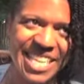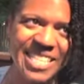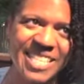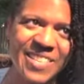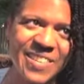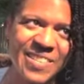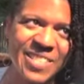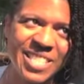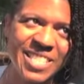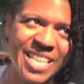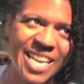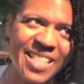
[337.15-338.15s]
And so she
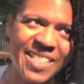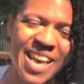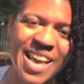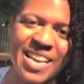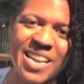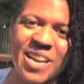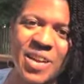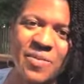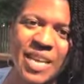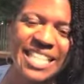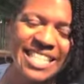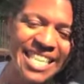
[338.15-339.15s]
said that um,
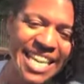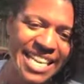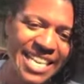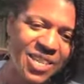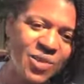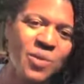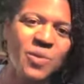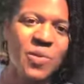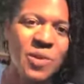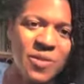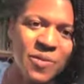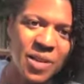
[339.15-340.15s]
Aunt Sadie, who's
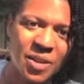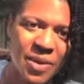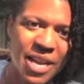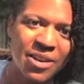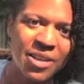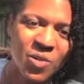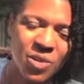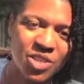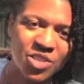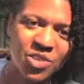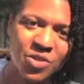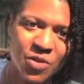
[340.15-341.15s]
one of um, Harry Horn's
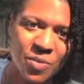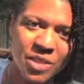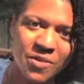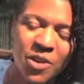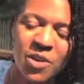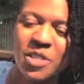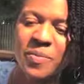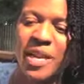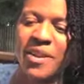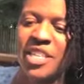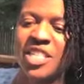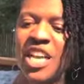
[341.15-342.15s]
children from his first
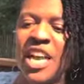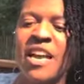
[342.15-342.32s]
marriage,